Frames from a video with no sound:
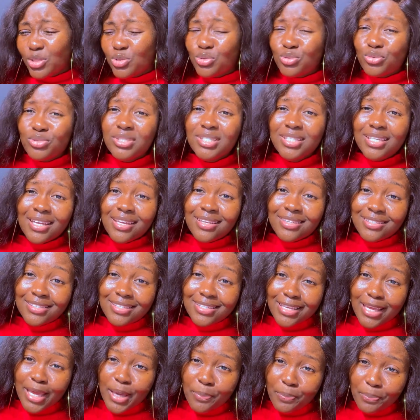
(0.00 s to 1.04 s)
to dig
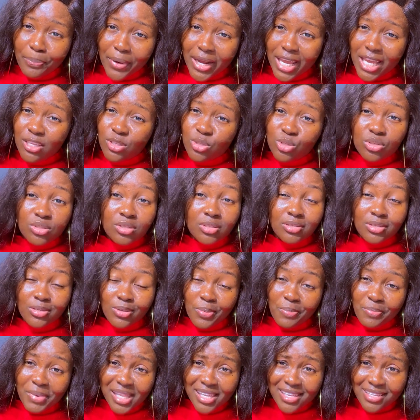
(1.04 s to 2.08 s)
deep into so
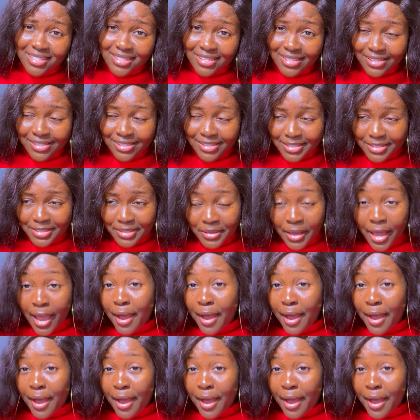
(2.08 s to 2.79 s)
many things